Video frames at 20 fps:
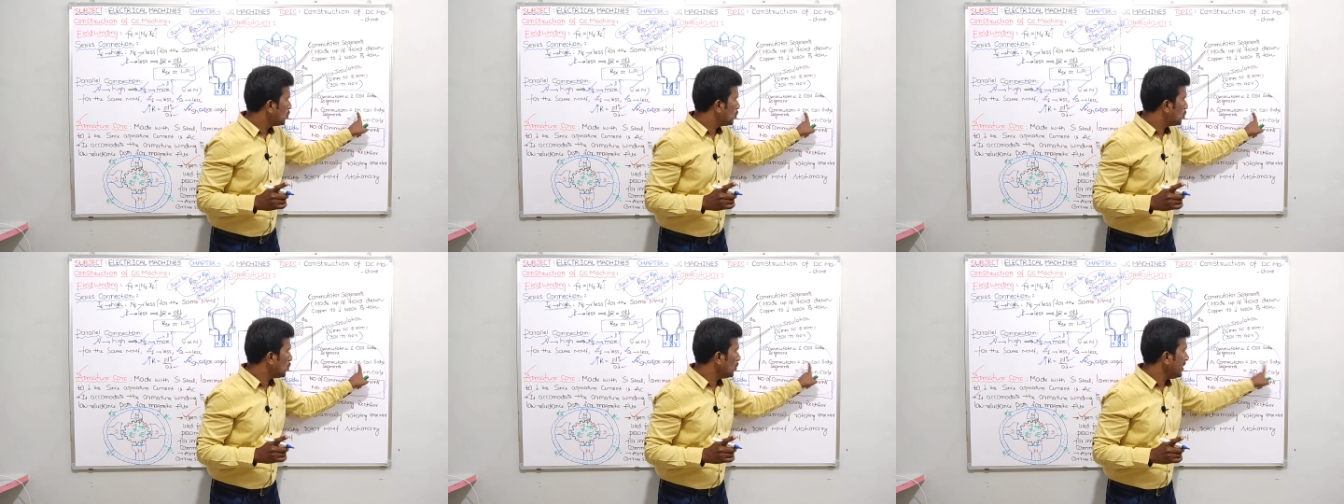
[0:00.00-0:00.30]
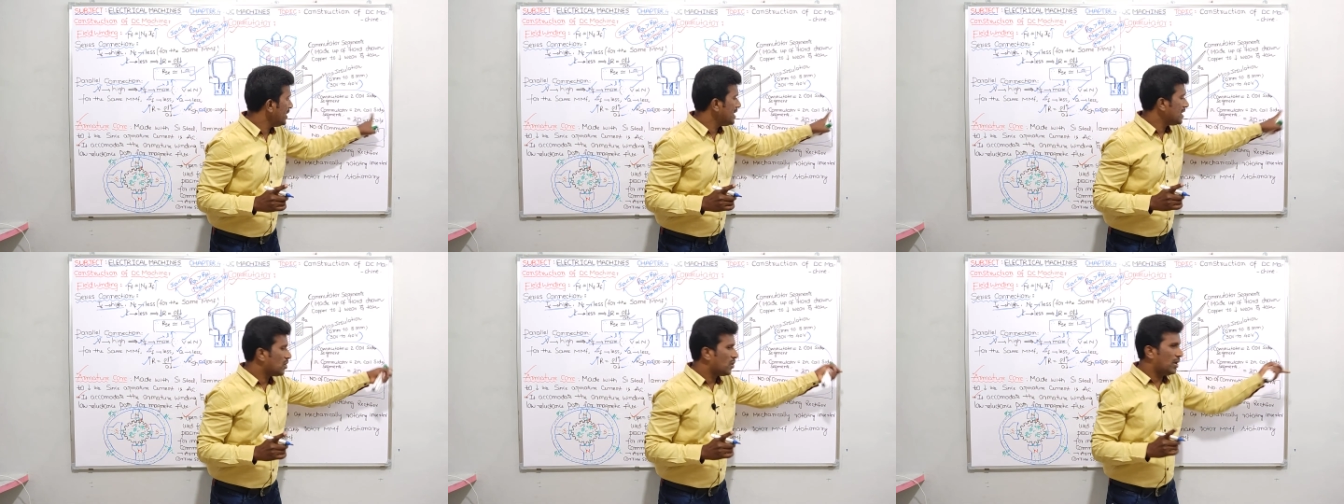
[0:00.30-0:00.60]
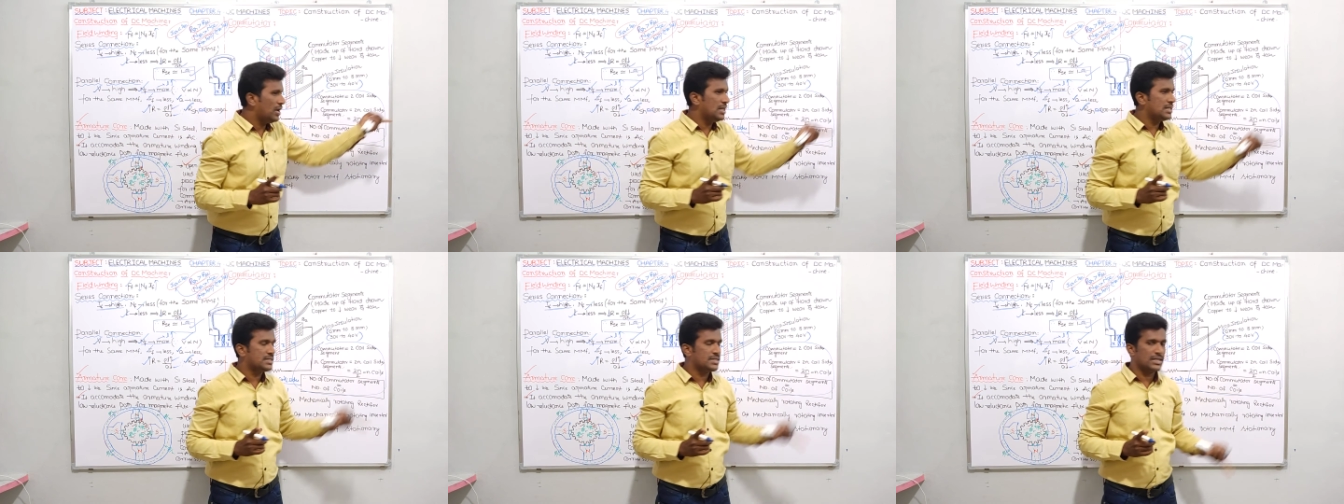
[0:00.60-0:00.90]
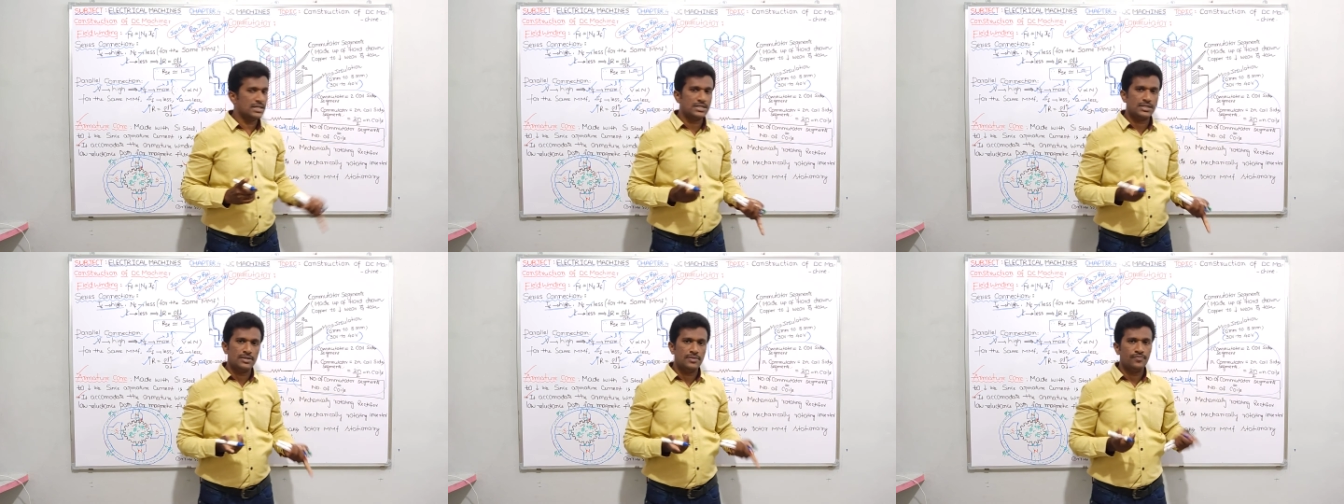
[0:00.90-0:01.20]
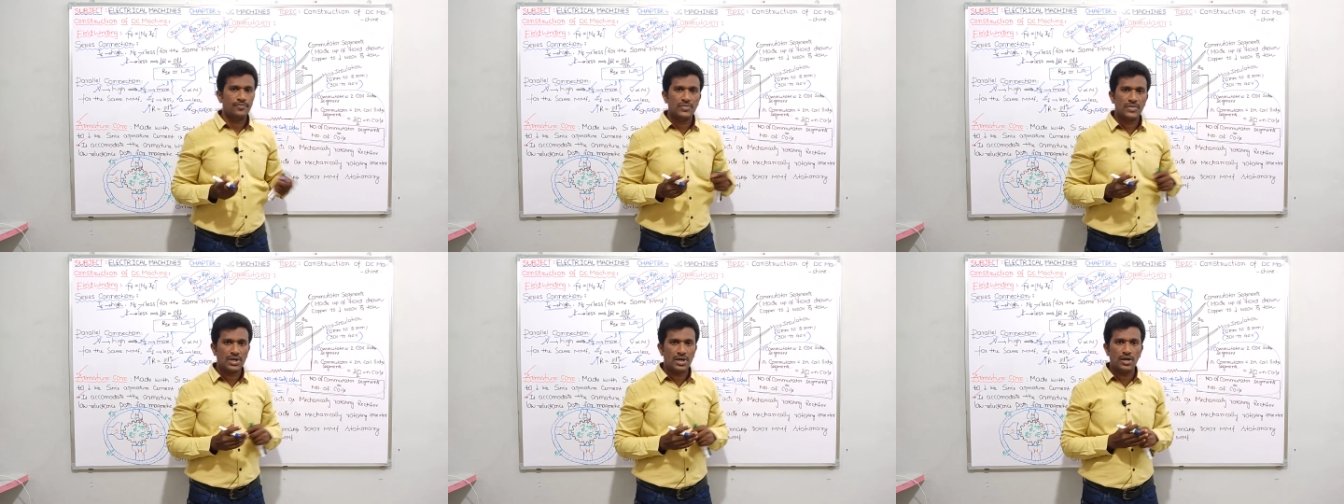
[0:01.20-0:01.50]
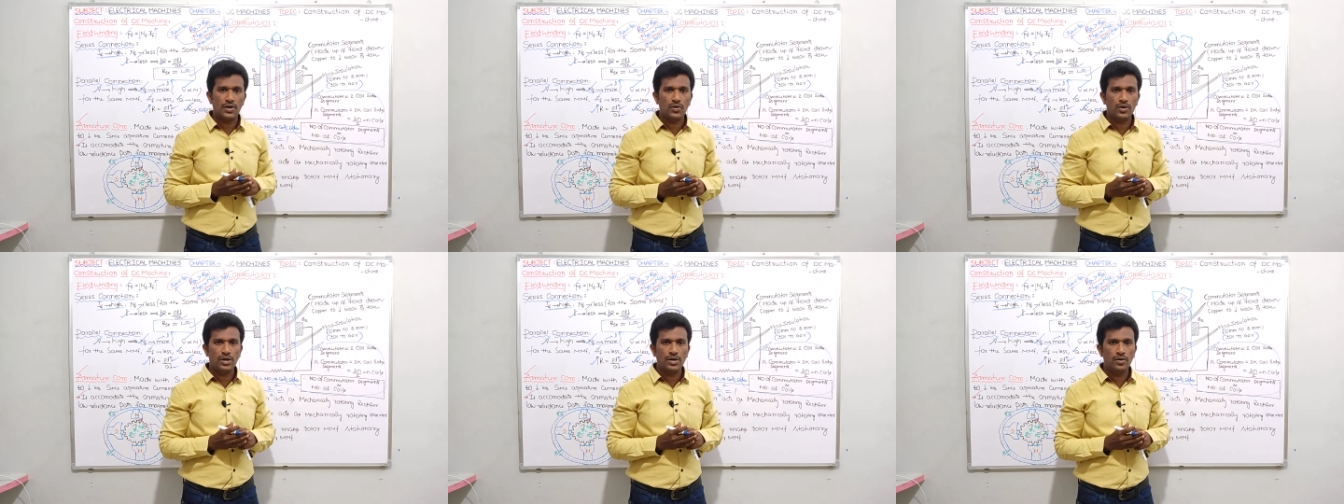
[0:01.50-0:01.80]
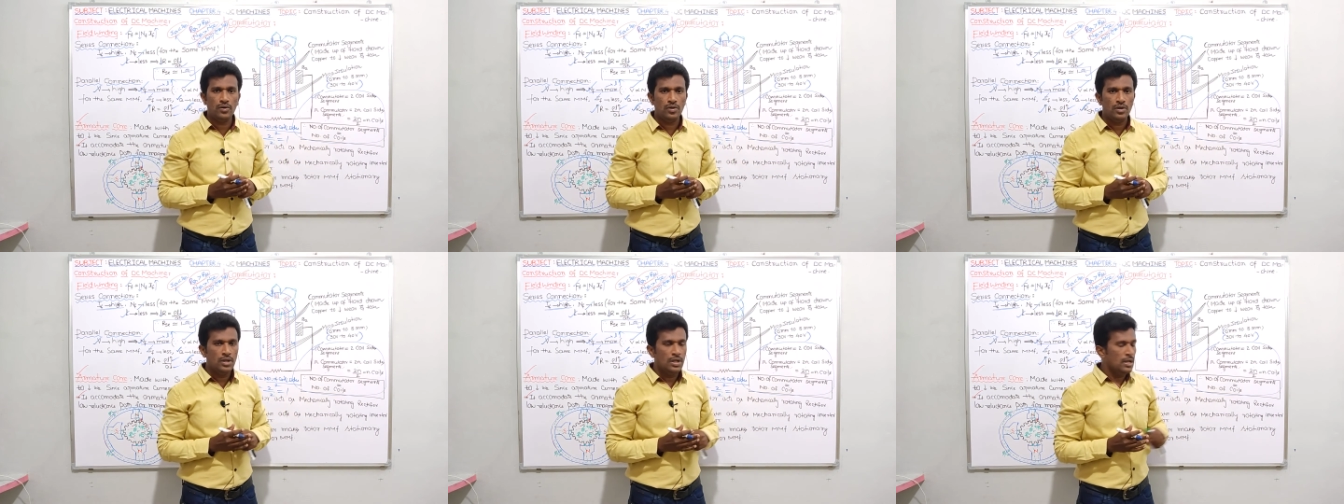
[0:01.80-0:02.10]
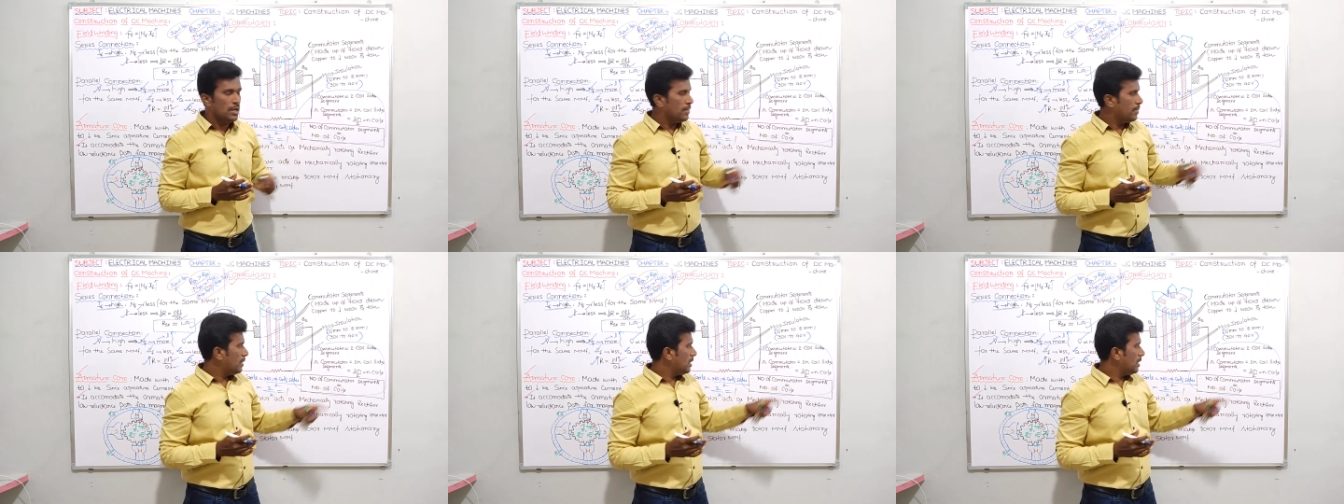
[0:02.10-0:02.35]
2n coil sides. Correct or no?